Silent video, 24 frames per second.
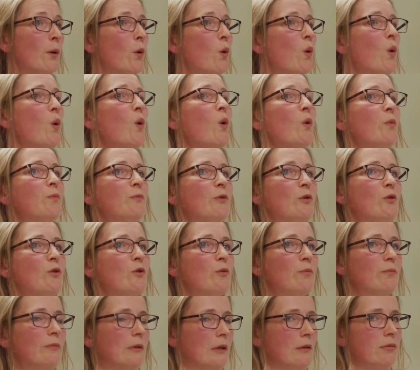Or,
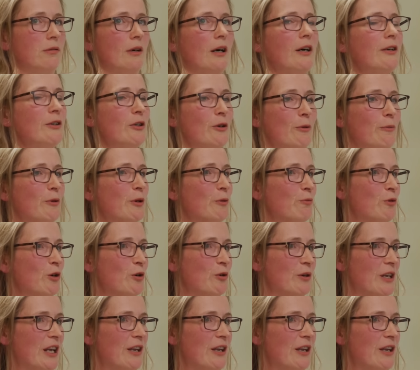or I don't know. We,